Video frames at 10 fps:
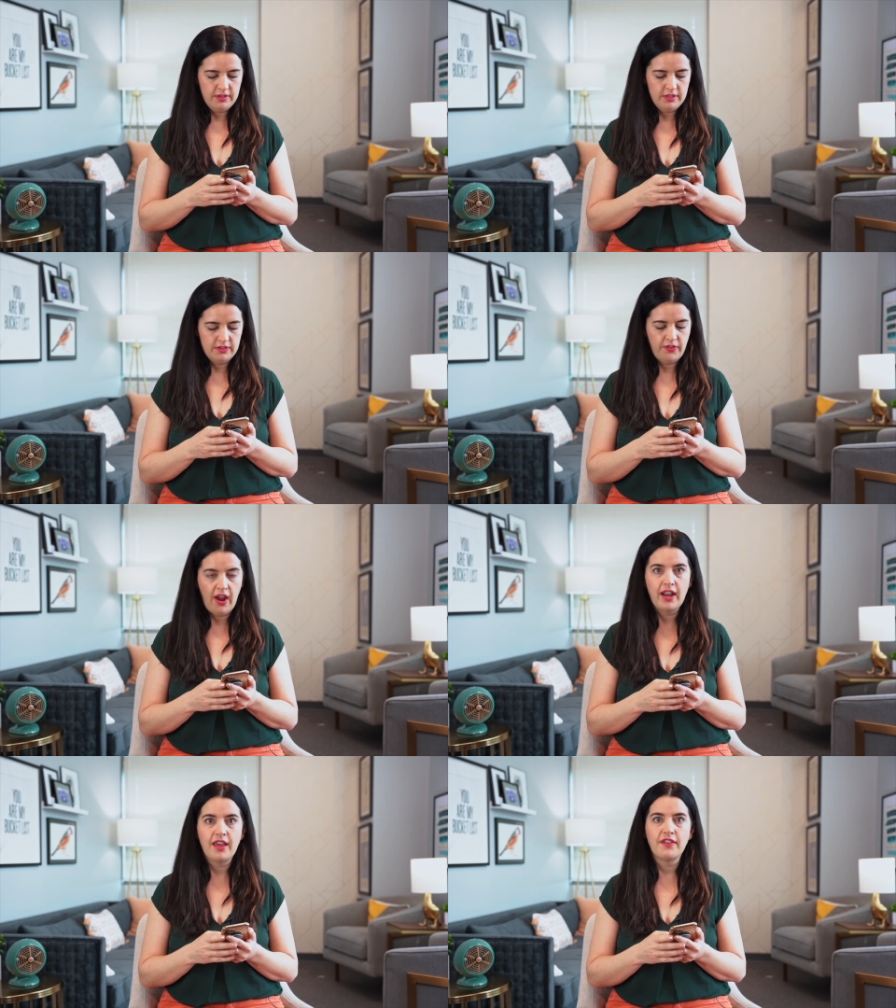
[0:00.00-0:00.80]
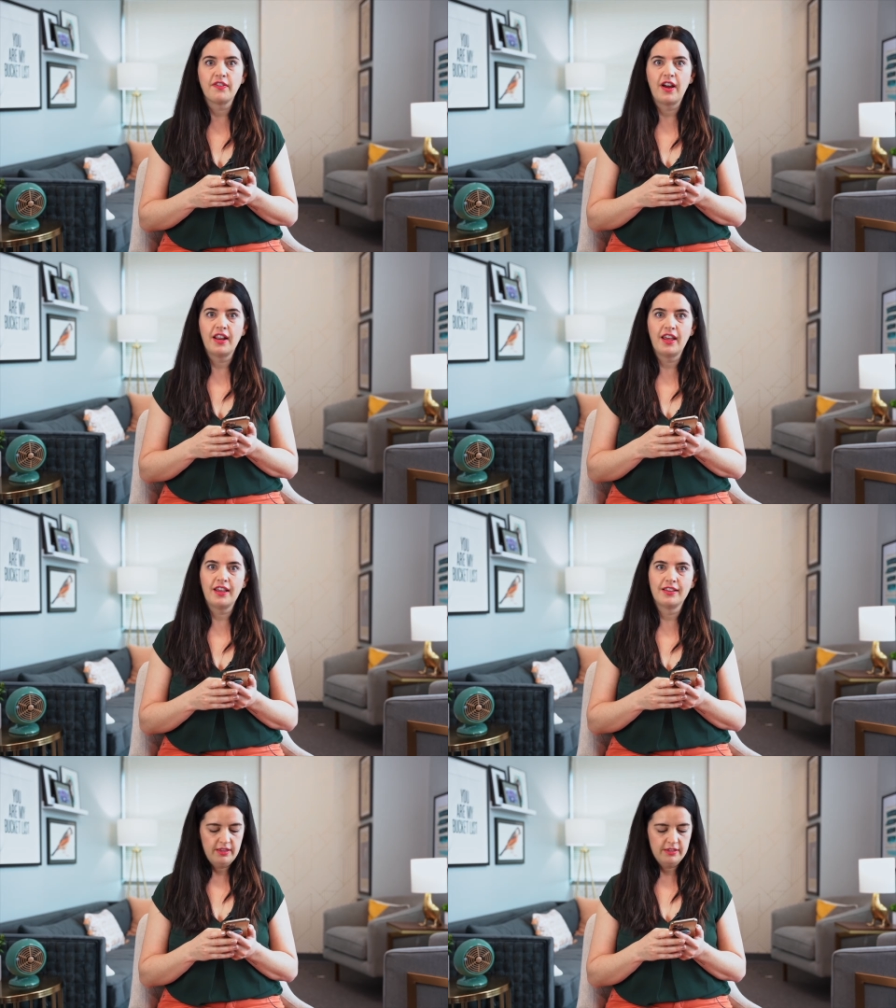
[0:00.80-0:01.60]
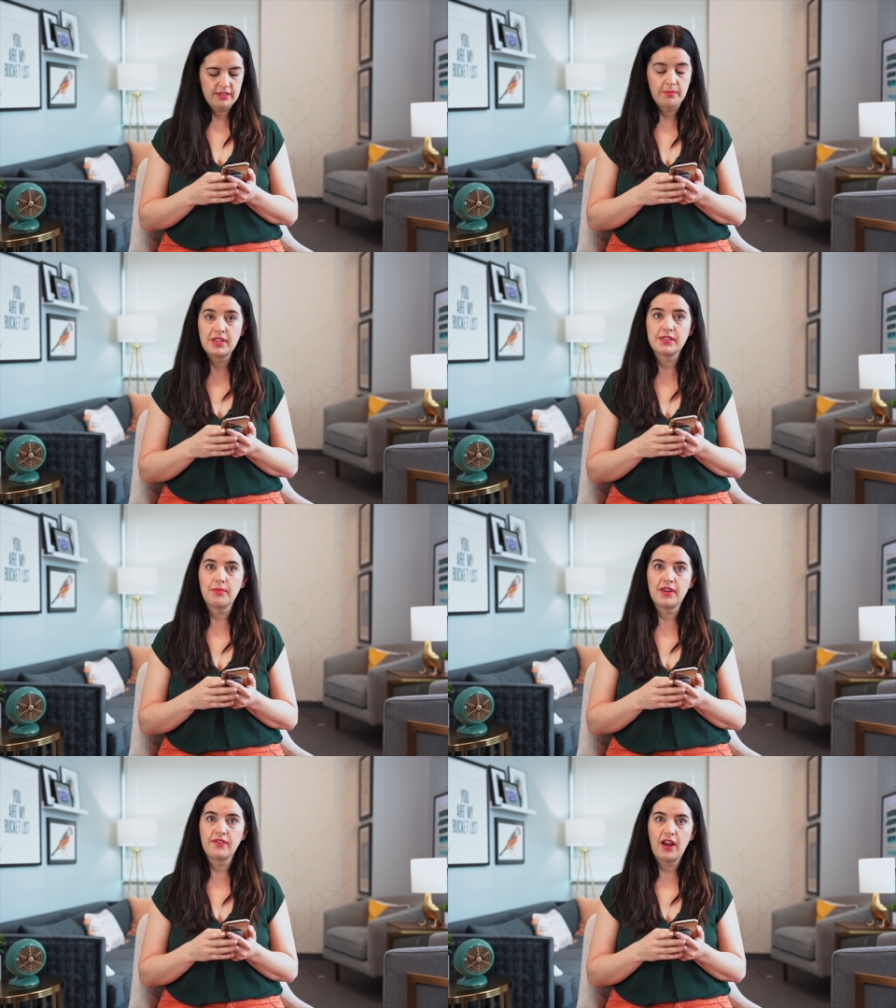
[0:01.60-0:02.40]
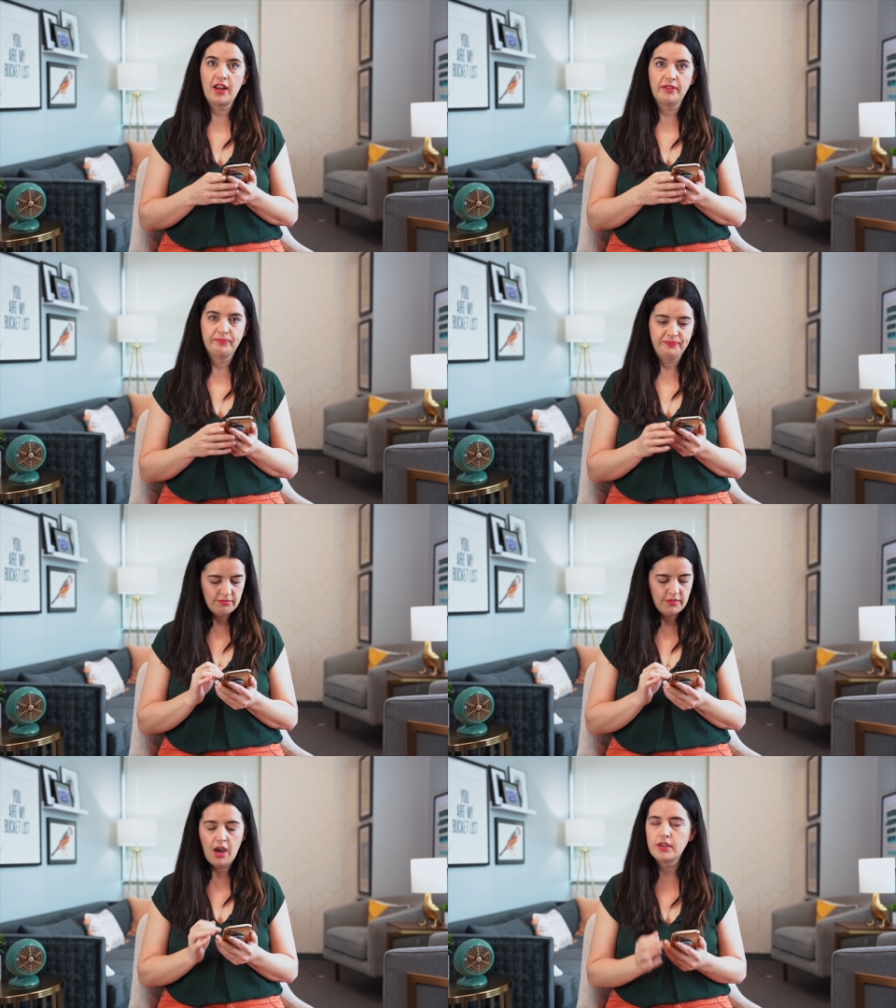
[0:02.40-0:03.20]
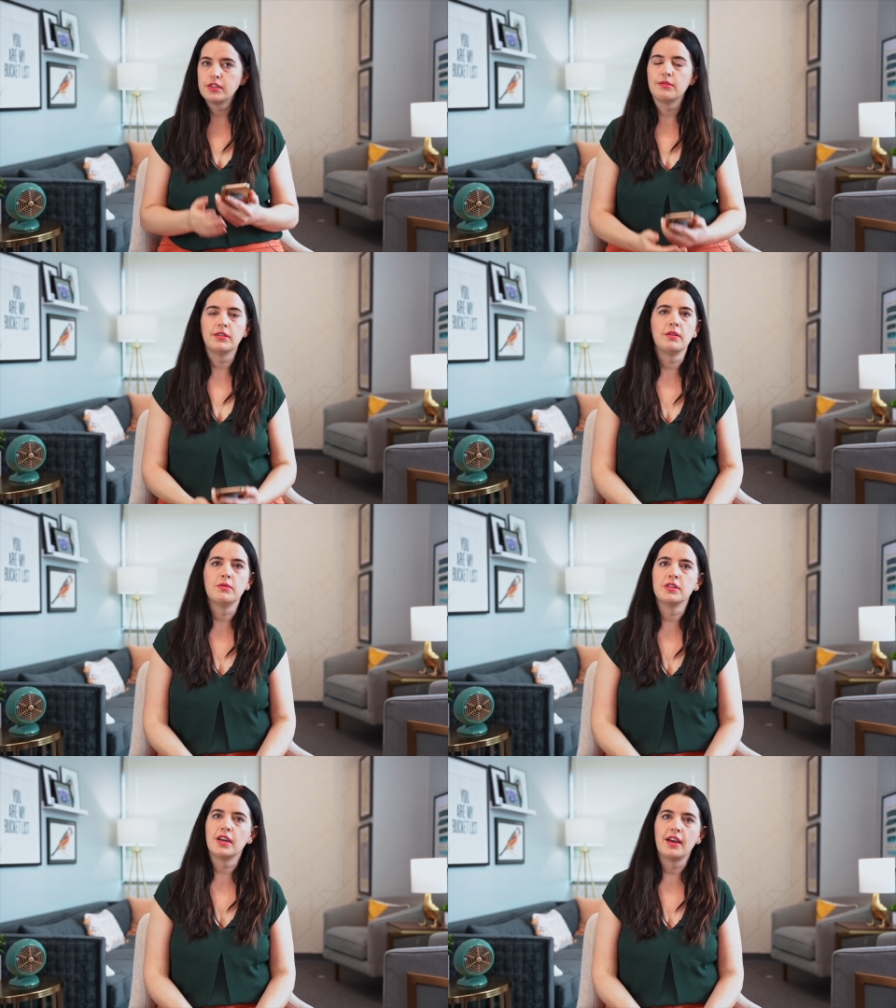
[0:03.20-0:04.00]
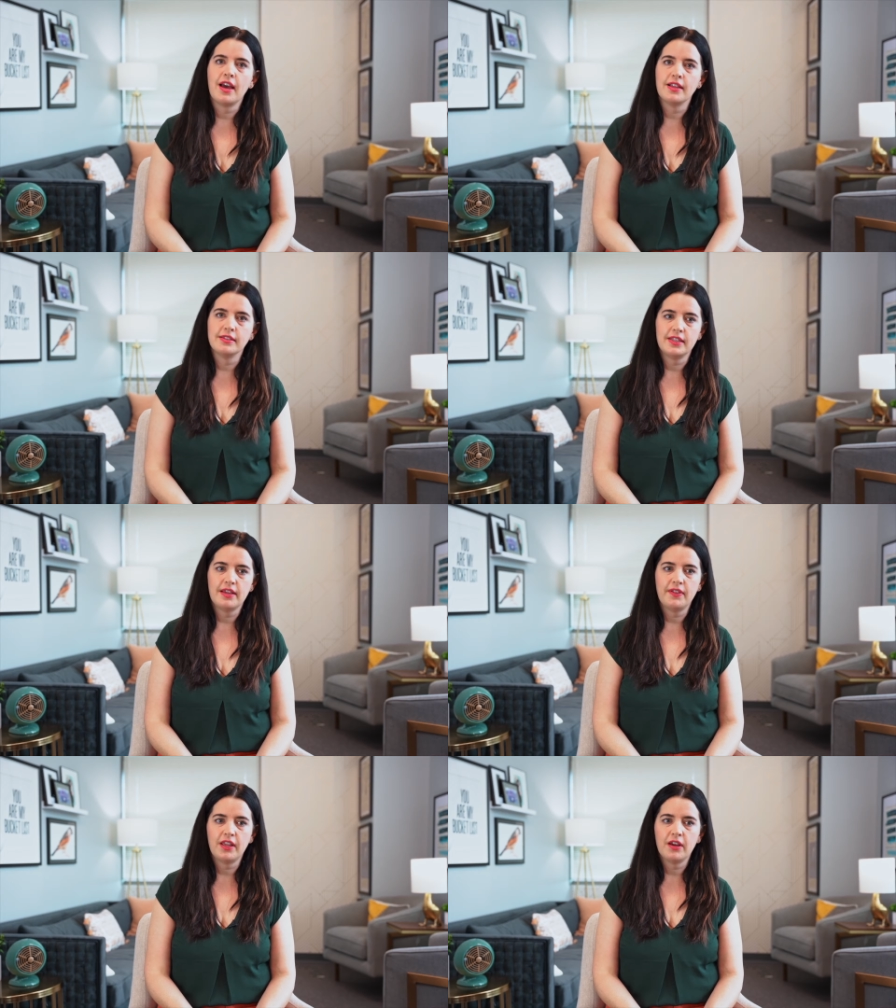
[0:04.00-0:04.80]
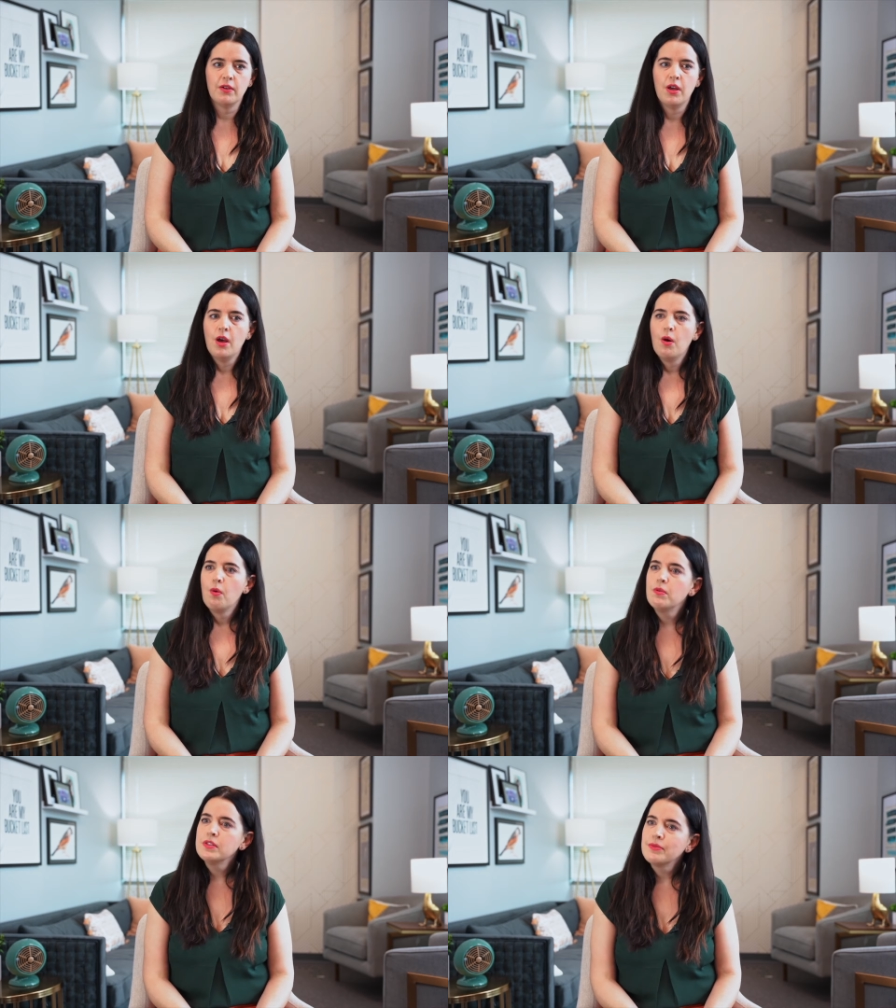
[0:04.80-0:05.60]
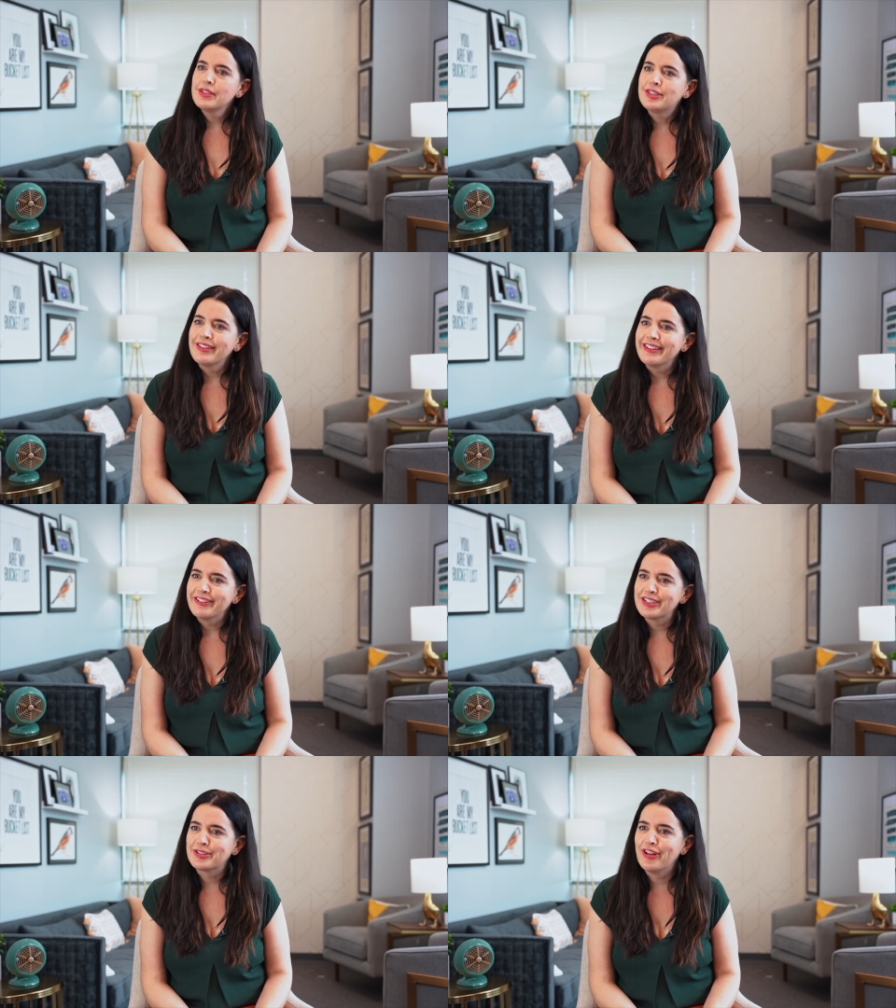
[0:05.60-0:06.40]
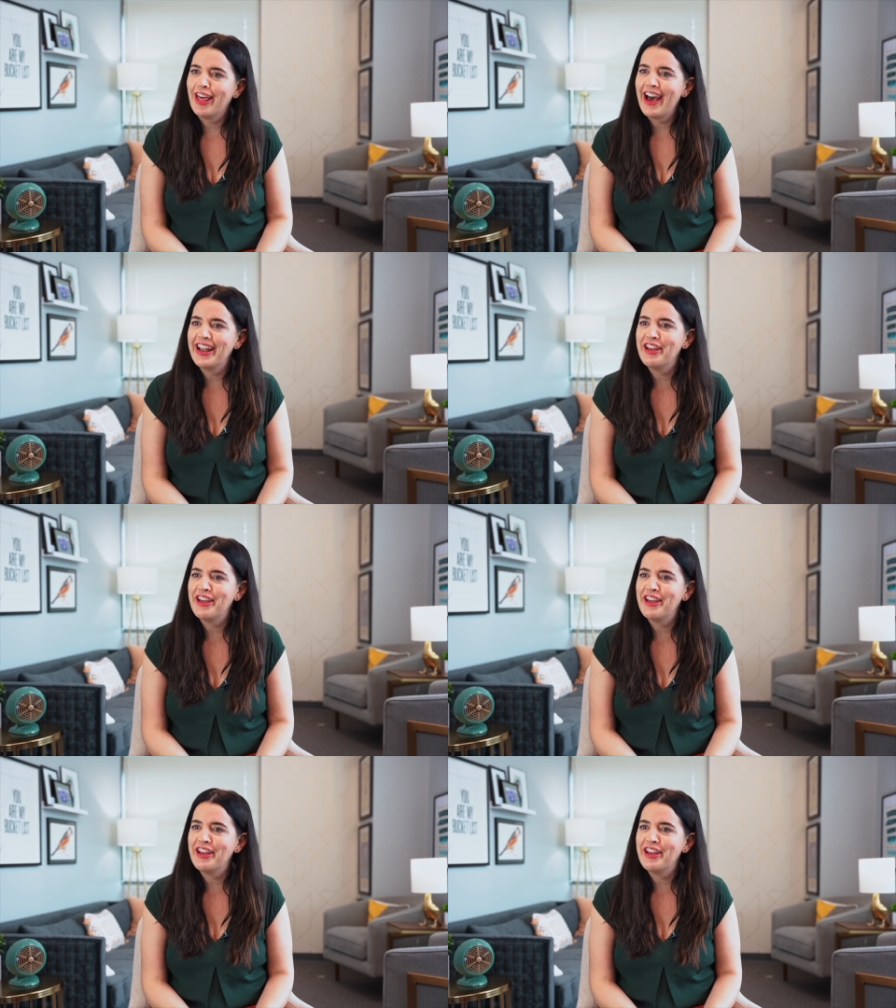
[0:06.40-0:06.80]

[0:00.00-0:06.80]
it's Friday, Friday, something something Friday. Gosh, I really wish I hadn't seen that video. What was the rest of the lyrics for that?